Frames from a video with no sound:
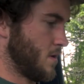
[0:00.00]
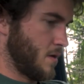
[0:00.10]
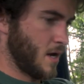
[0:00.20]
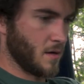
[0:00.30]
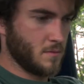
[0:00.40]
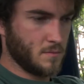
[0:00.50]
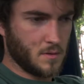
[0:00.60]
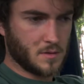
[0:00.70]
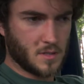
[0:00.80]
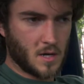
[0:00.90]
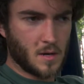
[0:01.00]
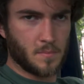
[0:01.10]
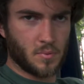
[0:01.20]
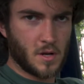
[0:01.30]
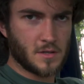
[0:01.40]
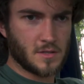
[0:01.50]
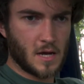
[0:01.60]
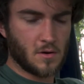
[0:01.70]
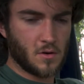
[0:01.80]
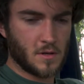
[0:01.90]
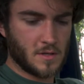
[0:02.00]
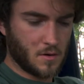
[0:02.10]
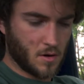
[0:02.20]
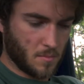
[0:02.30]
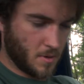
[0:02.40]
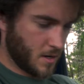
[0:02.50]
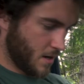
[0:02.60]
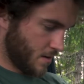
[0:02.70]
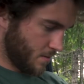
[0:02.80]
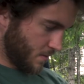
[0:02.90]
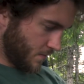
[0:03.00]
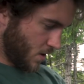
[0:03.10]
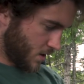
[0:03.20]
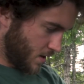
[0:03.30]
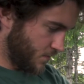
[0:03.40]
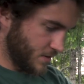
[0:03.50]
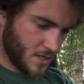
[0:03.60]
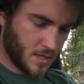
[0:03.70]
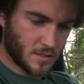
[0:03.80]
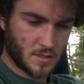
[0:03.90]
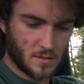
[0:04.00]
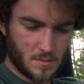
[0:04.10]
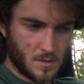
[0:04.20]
yeah, it's a pretty standard interior, but uh, I've got comfy seats